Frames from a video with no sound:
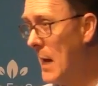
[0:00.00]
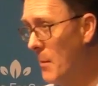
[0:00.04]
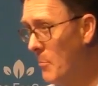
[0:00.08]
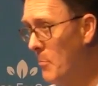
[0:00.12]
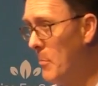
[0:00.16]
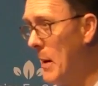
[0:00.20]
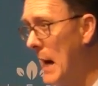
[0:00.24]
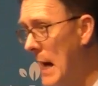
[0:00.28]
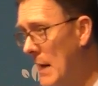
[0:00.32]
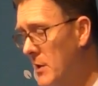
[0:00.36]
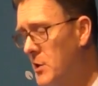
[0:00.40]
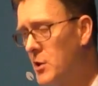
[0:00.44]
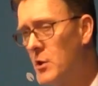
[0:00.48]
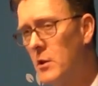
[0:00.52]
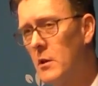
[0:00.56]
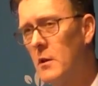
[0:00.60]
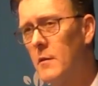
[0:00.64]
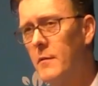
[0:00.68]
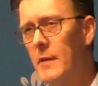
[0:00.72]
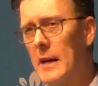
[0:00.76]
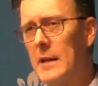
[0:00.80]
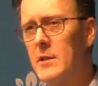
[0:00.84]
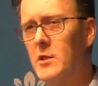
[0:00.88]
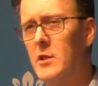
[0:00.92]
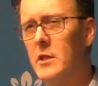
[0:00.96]
a Bachelor
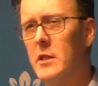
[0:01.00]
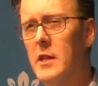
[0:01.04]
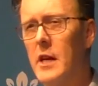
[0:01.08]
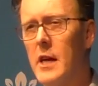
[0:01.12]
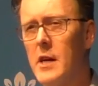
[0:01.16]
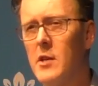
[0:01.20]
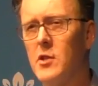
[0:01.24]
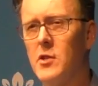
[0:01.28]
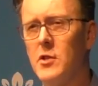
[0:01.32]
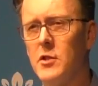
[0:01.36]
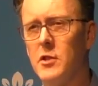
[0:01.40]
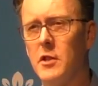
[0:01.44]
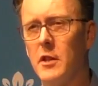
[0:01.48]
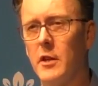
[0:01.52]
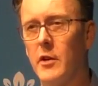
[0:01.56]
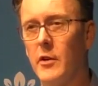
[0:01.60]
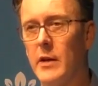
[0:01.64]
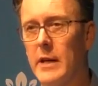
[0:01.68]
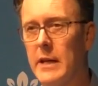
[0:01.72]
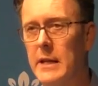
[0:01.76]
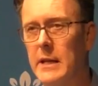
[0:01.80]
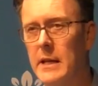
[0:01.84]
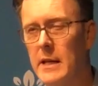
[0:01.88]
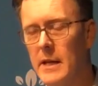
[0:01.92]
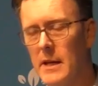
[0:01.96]
of Education
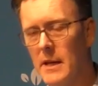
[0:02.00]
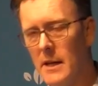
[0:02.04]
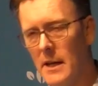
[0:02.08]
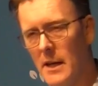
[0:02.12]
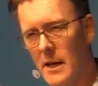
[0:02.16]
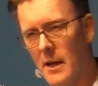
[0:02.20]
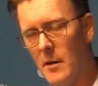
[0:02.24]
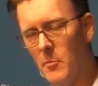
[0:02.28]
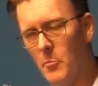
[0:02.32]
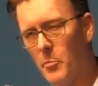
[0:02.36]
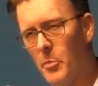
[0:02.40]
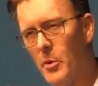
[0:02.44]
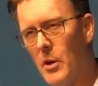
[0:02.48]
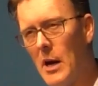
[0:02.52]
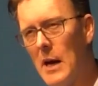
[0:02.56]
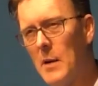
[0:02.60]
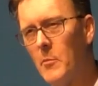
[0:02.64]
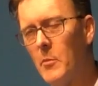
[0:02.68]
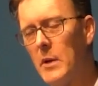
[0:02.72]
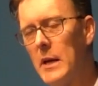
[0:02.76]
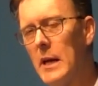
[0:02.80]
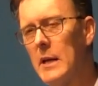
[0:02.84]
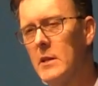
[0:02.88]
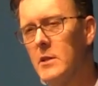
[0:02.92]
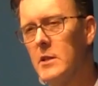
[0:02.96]
degree in
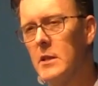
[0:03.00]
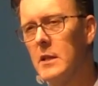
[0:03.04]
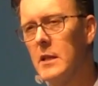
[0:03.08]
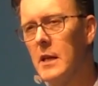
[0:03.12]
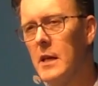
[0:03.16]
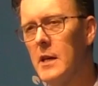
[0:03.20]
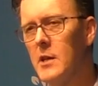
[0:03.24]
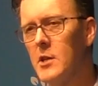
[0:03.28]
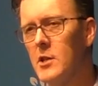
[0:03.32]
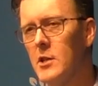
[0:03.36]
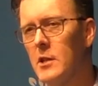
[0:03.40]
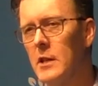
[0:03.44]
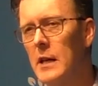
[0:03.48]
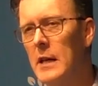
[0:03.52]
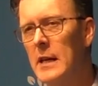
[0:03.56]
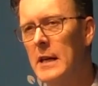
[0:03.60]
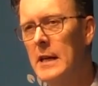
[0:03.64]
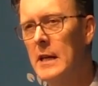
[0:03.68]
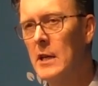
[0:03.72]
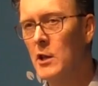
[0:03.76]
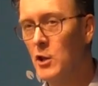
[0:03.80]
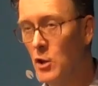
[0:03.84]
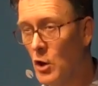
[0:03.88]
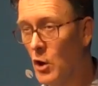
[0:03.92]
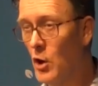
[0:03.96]
primary education.
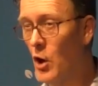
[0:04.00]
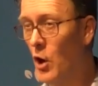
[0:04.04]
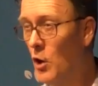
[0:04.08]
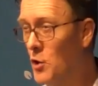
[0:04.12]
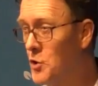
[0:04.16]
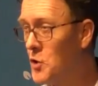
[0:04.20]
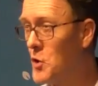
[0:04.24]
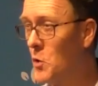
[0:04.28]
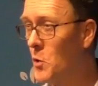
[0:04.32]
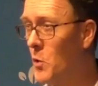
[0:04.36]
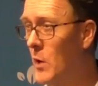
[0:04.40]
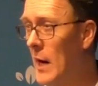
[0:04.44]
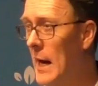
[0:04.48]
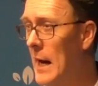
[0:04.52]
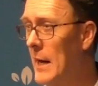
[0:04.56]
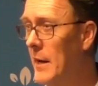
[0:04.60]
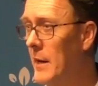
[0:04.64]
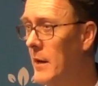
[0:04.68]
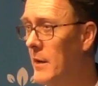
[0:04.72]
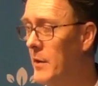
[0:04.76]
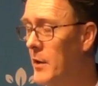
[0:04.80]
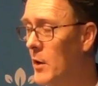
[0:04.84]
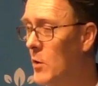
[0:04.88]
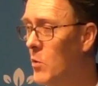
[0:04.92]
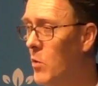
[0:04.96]
You'll also get
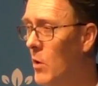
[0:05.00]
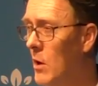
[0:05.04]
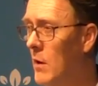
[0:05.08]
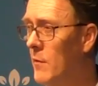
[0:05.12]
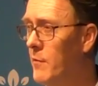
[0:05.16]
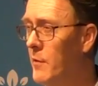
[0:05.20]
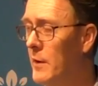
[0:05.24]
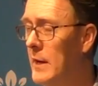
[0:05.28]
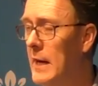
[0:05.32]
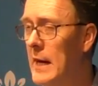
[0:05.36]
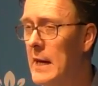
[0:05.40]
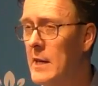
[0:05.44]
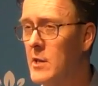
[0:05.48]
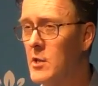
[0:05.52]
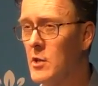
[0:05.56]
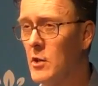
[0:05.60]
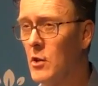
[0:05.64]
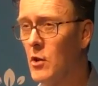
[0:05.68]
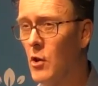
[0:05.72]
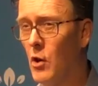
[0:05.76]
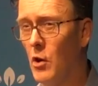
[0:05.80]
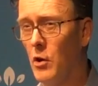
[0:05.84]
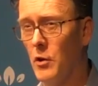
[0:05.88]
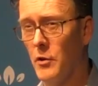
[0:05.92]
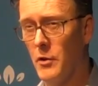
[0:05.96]
the qualification
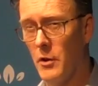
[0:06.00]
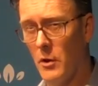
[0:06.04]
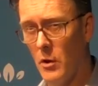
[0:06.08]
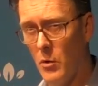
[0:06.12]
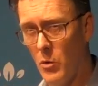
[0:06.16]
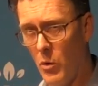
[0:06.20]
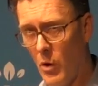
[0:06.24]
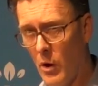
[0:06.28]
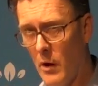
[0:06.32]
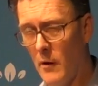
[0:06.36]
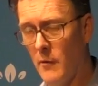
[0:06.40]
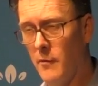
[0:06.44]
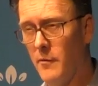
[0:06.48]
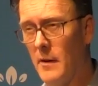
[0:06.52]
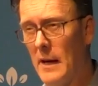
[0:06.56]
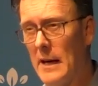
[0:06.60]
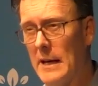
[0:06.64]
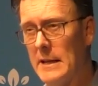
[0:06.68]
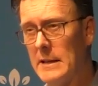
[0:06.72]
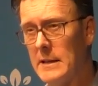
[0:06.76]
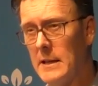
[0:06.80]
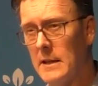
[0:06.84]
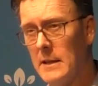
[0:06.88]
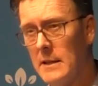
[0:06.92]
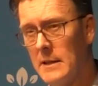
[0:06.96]
called
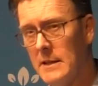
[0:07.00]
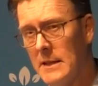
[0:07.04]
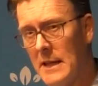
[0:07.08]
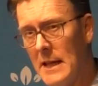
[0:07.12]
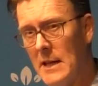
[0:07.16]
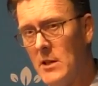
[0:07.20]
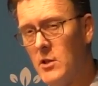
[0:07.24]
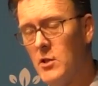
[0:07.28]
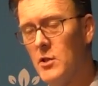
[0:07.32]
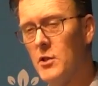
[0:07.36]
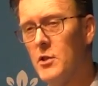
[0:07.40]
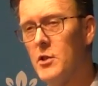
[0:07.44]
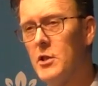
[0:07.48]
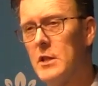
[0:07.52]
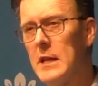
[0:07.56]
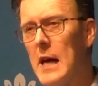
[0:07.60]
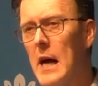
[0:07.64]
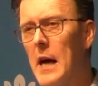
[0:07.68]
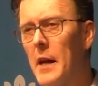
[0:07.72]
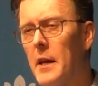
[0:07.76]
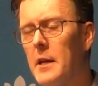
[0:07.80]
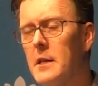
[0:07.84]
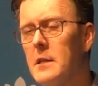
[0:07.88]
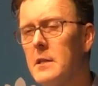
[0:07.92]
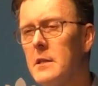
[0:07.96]
Qualified Teacher
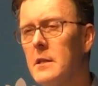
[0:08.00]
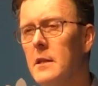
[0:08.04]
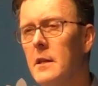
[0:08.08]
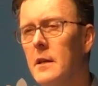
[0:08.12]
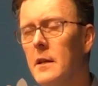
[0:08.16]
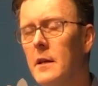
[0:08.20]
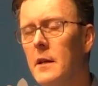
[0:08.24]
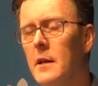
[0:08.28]
status.